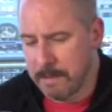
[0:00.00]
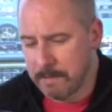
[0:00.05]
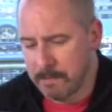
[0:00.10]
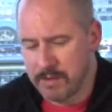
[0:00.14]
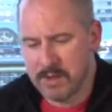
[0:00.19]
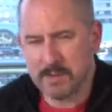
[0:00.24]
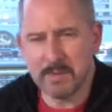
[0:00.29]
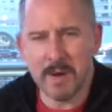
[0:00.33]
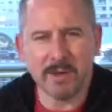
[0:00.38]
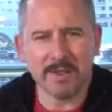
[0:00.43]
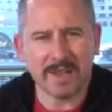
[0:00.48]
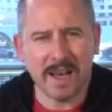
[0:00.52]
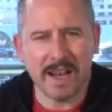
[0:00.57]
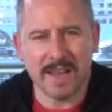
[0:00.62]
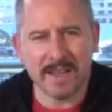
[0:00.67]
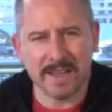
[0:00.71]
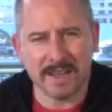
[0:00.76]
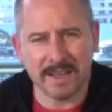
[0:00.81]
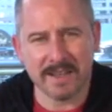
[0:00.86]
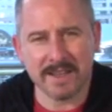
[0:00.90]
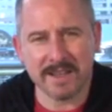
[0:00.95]
Smells
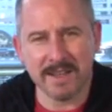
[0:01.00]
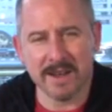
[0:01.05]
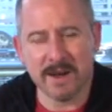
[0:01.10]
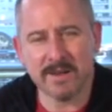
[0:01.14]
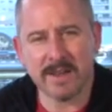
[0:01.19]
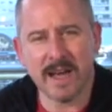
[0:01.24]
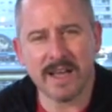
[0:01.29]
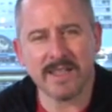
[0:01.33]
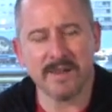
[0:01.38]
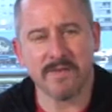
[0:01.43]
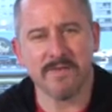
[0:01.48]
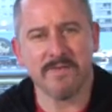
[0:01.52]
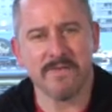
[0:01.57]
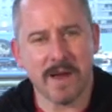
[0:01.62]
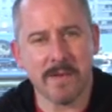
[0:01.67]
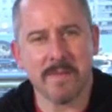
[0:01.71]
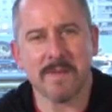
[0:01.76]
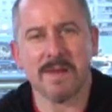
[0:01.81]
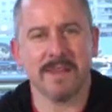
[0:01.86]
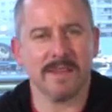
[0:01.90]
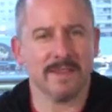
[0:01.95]
elegant, it has a
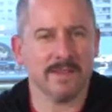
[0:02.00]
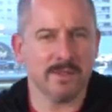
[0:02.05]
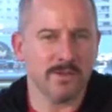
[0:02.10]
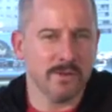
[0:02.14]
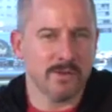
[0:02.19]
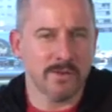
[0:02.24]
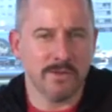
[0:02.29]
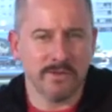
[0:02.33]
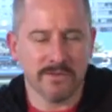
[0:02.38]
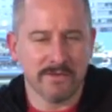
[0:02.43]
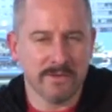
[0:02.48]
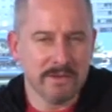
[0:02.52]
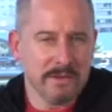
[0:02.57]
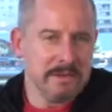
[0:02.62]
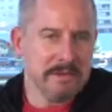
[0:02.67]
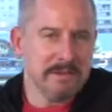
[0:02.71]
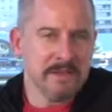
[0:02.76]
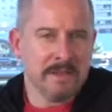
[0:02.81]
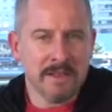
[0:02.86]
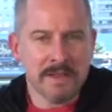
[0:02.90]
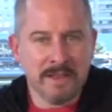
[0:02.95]
feminine sort of,
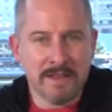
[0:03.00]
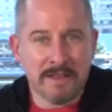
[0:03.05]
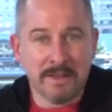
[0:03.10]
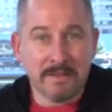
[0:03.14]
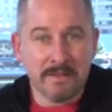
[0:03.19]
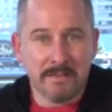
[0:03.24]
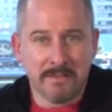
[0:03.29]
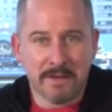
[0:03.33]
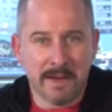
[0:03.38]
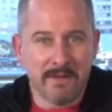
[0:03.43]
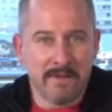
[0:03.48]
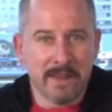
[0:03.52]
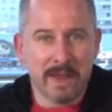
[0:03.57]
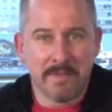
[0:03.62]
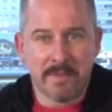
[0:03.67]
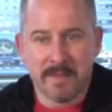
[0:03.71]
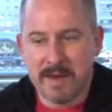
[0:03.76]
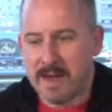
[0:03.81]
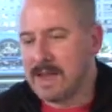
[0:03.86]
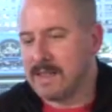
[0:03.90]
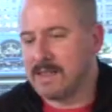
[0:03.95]
whatever
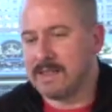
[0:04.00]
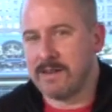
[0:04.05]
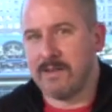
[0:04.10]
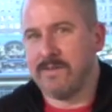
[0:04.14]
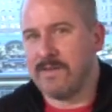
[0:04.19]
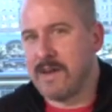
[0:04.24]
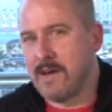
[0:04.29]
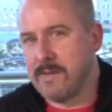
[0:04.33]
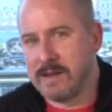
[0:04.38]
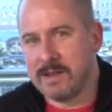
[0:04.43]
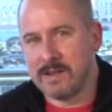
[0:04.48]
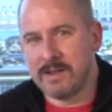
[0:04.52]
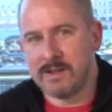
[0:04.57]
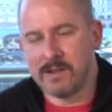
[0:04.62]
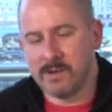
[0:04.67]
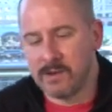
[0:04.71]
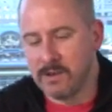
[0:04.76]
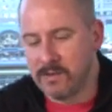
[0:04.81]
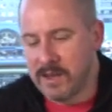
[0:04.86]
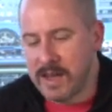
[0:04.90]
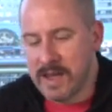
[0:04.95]
that means, a feminine
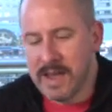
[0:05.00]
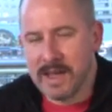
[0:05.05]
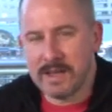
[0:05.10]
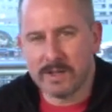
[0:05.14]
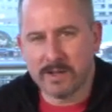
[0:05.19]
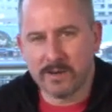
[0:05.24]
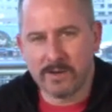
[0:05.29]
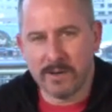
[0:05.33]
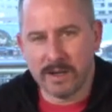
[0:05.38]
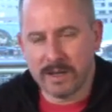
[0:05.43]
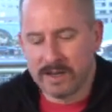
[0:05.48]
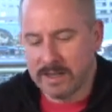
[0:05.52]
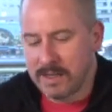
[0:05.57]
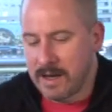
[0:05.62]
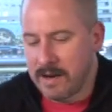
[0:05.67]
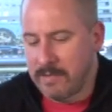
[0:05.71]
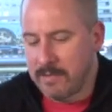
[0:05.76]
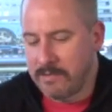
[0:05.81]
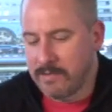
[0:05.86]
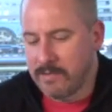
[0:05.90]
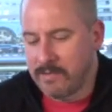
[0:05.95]
sort of air to it.
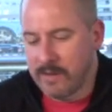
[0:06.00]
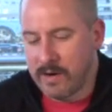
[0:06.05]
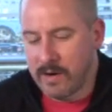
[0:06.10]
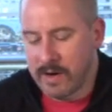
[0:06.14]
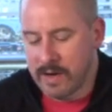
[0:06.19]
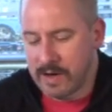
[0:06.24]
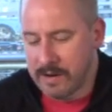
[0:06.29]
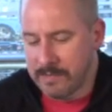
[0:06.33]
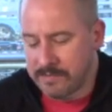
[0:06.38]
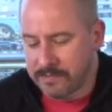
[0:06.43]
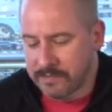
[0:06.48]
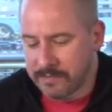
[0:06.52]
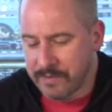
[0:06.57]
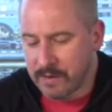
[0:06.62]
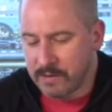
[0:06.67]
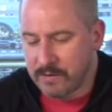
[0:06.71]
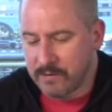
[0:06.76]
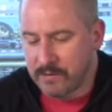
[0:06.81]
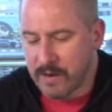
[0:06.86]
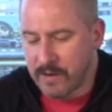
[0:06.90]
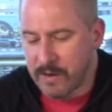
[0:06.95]
Very,
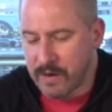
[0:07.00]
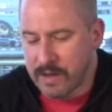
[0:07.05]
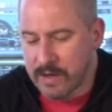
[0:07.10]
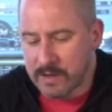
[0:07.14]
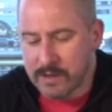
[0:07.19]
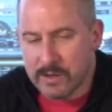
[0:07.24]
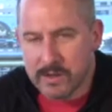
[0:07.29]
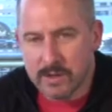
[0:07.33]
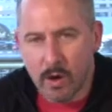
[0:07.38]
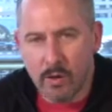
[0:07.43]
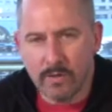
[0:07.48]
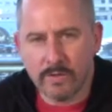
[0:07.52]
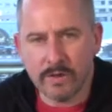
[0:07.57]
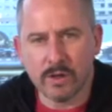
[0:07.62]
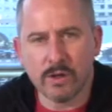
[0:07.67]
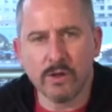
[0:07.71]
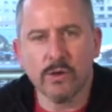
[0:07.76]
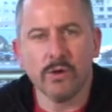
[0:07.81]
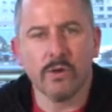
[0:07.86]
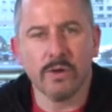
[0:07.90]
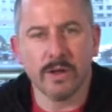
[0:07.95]
very soft,
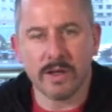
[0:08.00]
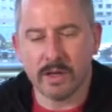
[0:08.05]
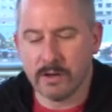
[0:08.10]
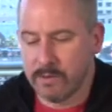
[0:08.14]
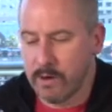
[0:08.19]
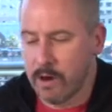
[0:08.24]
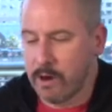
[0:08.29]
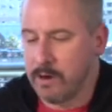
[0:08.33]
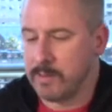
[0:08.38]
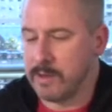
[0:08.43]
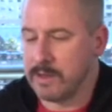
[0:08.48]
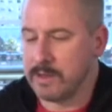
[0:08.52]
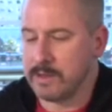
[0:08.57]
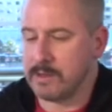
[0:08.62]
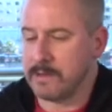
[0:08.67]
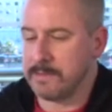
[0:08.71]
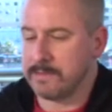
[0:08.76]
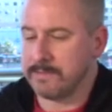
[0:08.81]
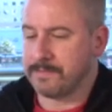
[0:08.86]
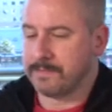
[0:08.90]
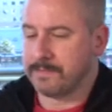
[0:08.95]
alluring aromas.